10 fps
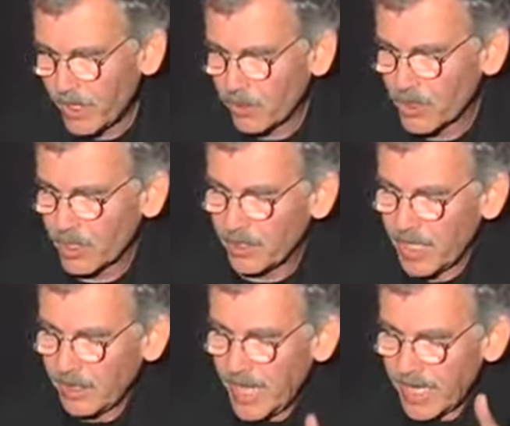
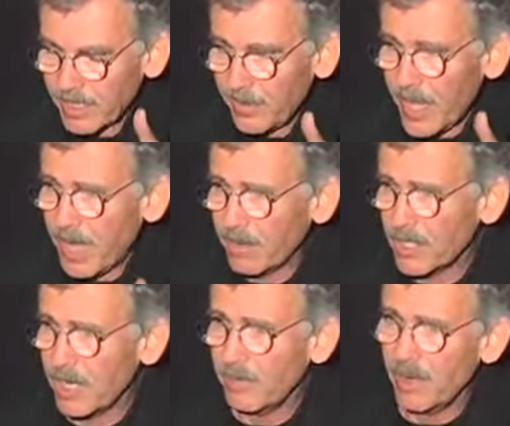They land on the
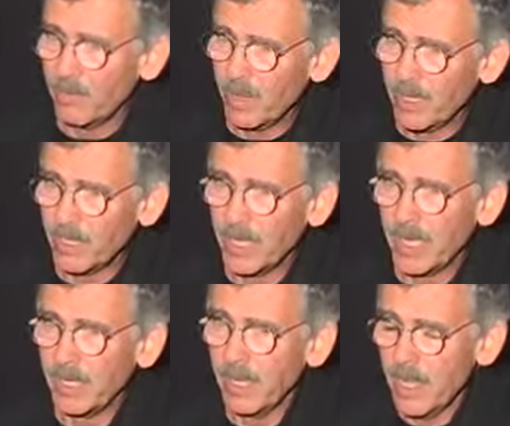outside runways
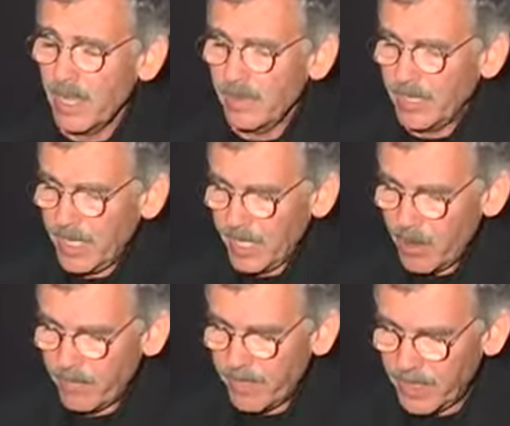and they take
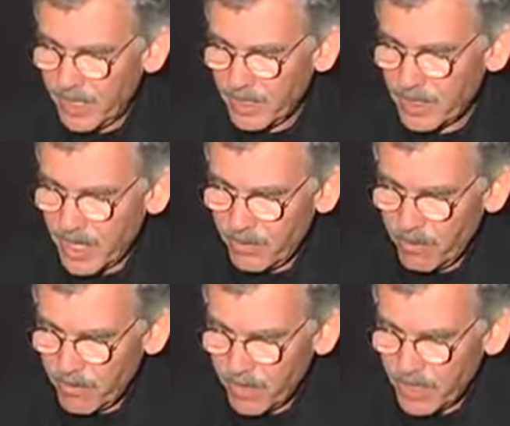off on the inside
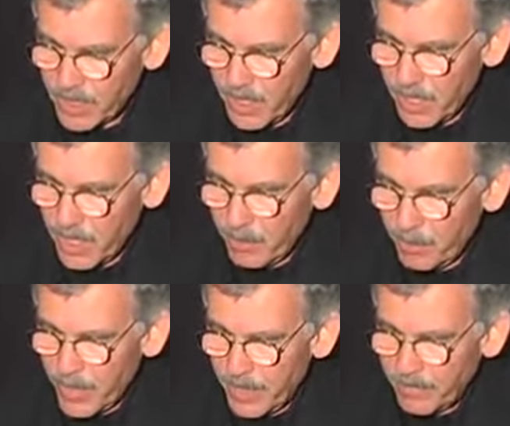runways,
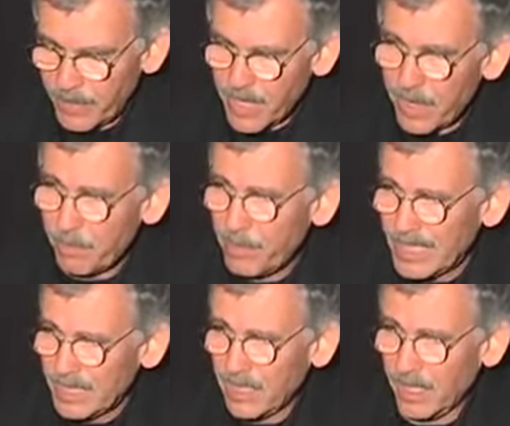but if they're not
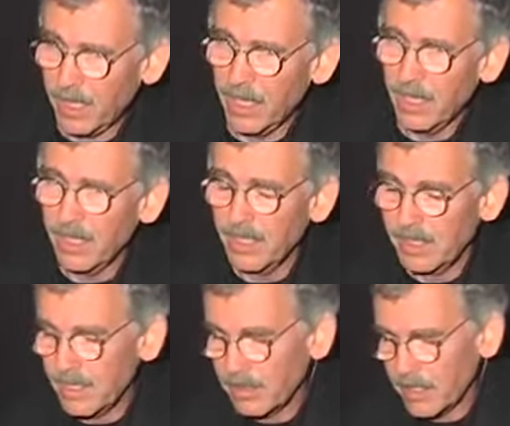busy, they'll